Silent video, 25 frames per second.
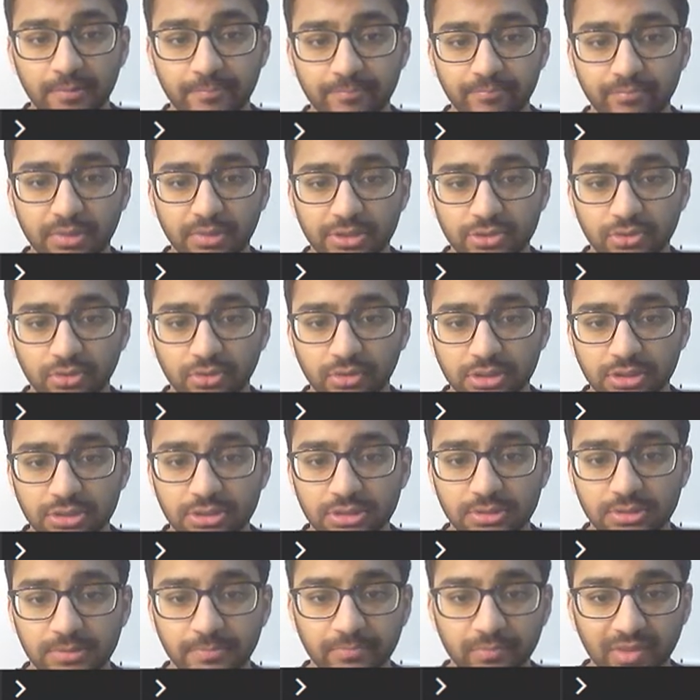Mitchell
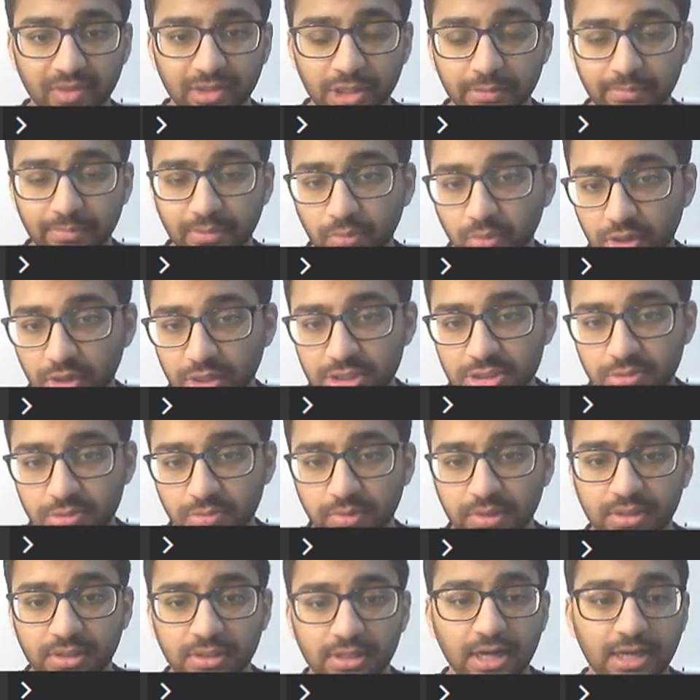looks a little bit worse
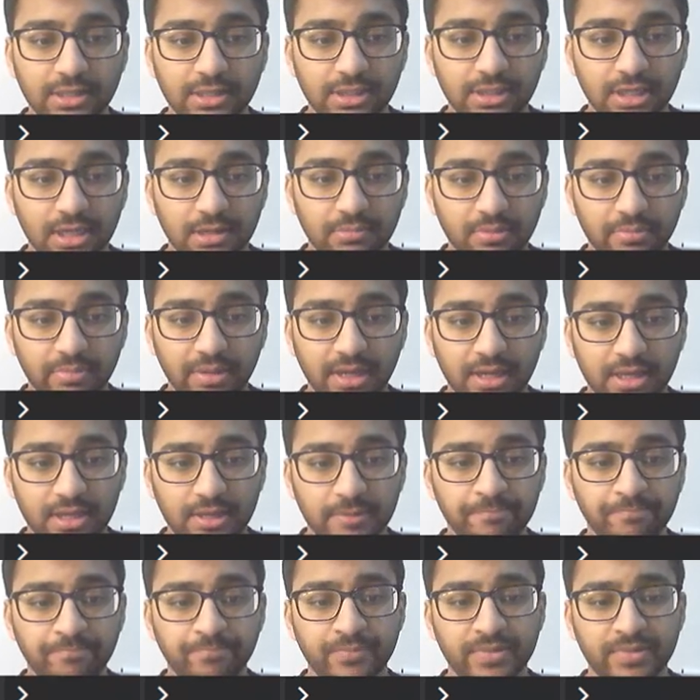with Conley coming back,
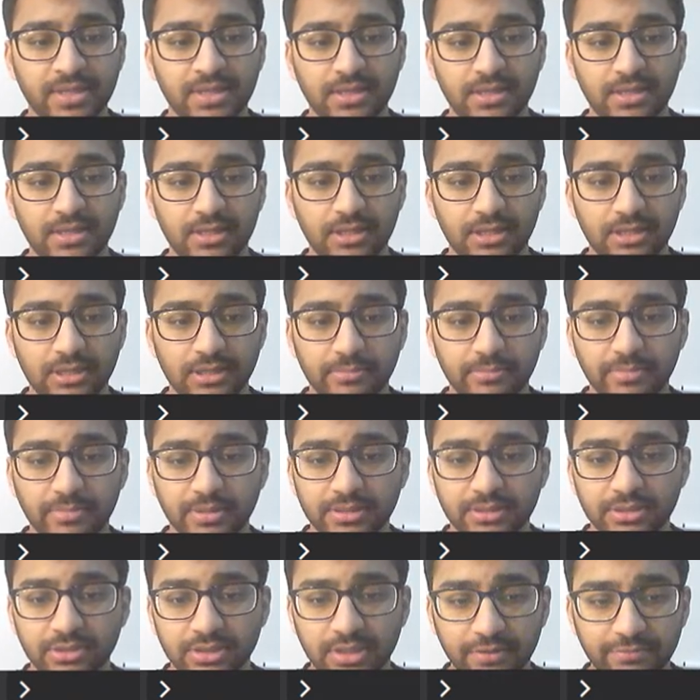uh,
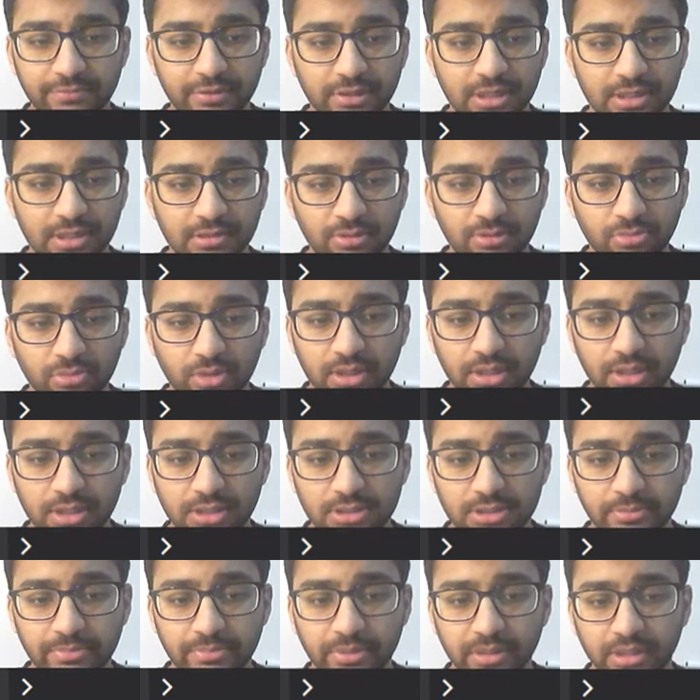but you're definitely going to be wanting
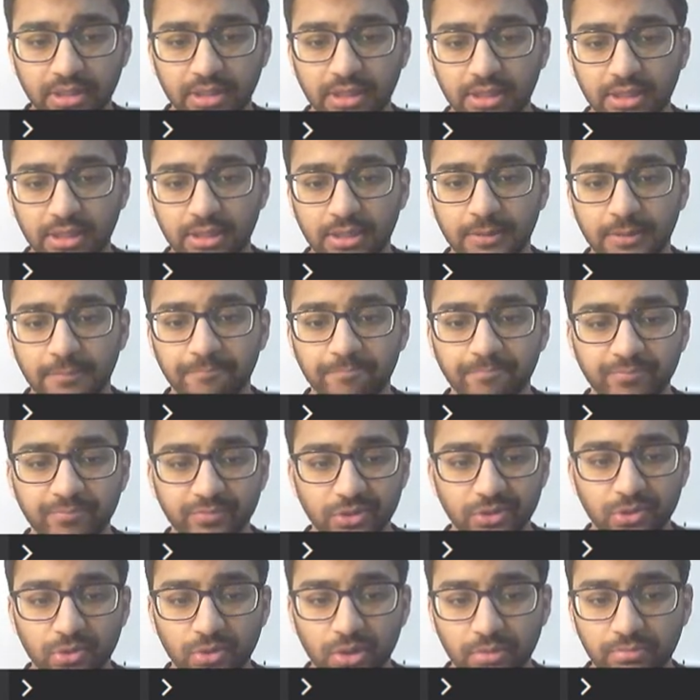to play
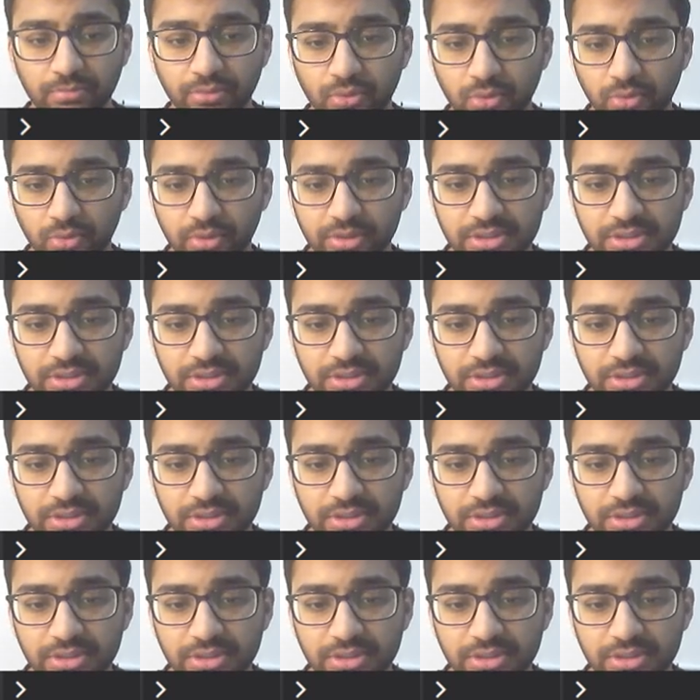Jordan Poole.